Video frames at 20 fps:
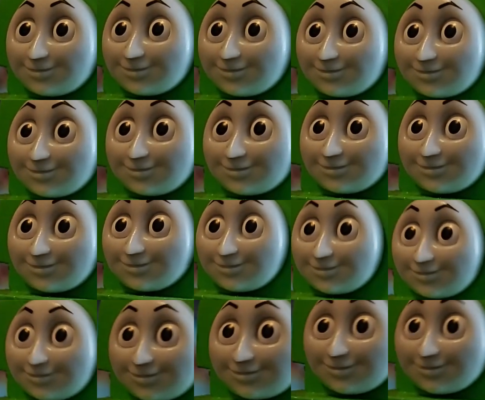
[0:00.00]
Hey
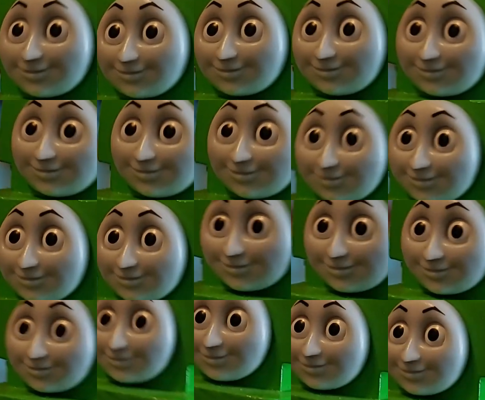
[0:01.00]
everyone, it's me,
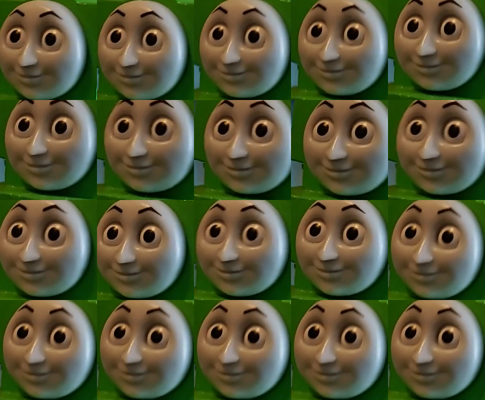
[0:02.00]
Sammy, here with